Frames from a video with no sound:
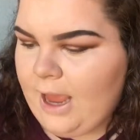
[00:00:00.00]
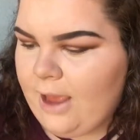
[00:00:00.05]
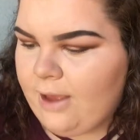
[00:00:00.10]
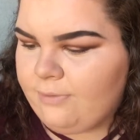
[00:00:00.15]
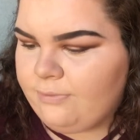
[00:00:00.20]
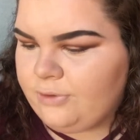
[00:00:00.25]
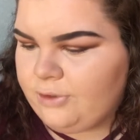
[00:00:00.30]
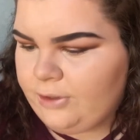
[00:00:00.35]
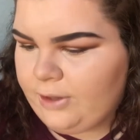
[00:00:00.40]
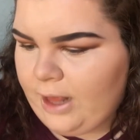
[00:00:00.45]

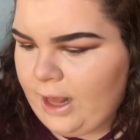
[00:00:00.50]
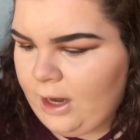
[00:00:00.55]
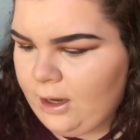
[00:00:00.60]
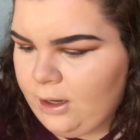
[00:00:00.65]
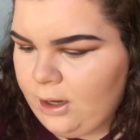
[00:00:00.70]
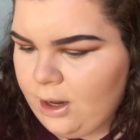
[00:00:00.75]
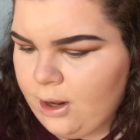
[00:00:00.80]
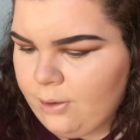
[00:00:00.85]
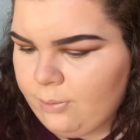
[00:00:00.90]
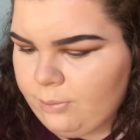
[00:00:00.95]
After that,
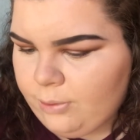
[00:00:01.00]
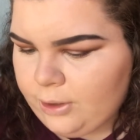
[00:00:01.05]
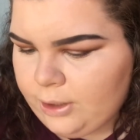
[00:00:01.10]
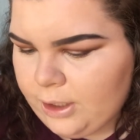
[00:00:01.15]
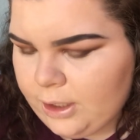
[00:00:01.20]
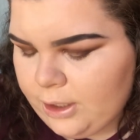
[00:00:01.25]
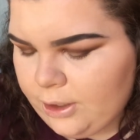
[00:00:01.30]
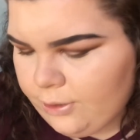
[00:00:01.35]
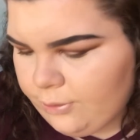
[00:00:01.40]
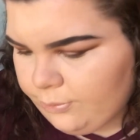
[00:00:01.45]
we're
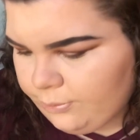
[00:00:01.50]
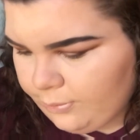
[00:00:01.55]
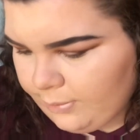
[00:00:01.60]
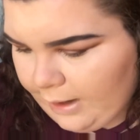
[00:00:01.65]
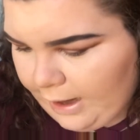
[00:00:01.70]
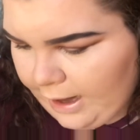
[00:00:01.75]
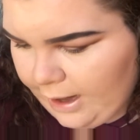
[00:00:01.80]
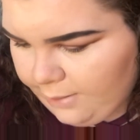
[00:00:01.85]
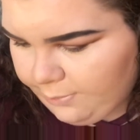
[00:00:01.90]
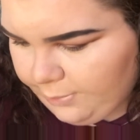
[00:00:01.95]
going to
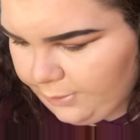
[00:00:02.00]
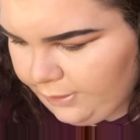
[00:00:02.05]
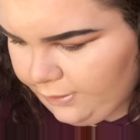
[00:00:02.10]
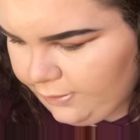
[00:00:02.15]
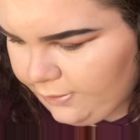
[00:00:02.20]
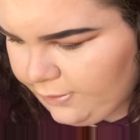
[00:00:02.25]
grab